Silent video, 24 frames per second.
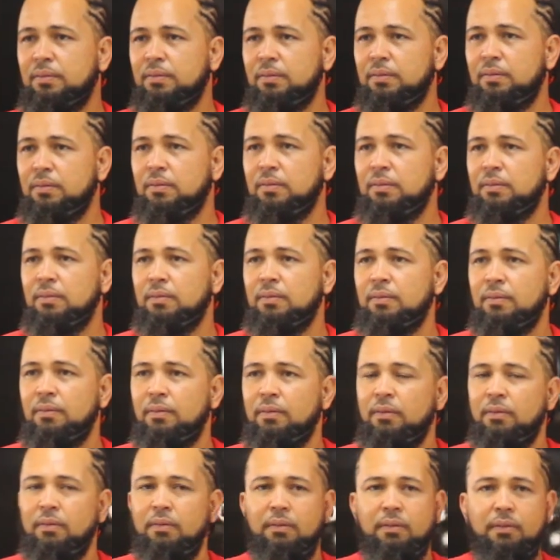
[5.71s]

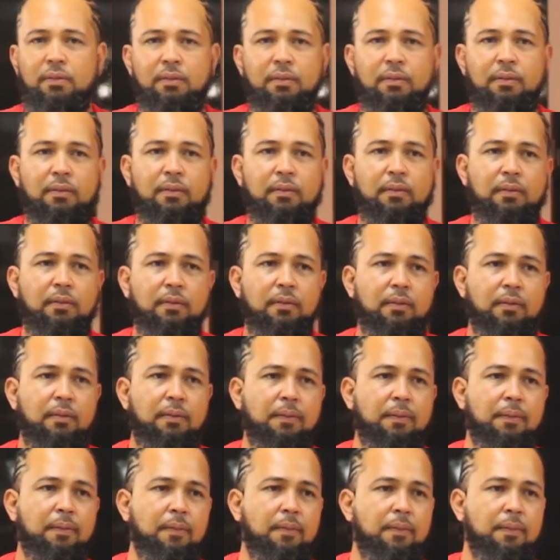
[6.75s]

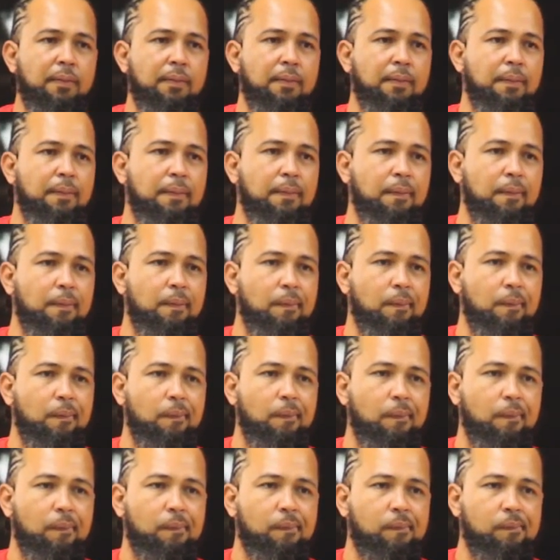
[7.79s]

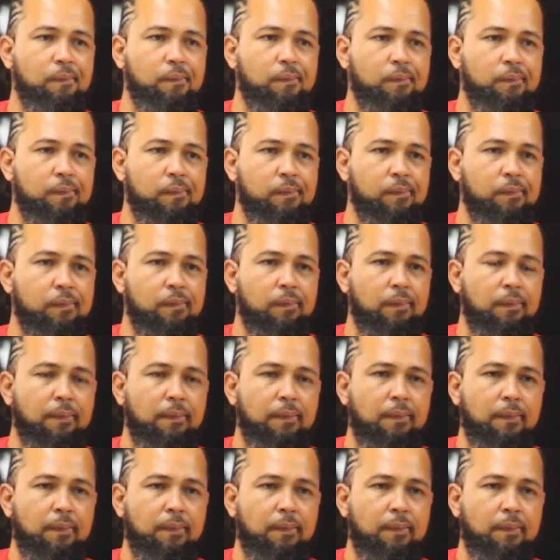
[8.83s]
Nothing is said.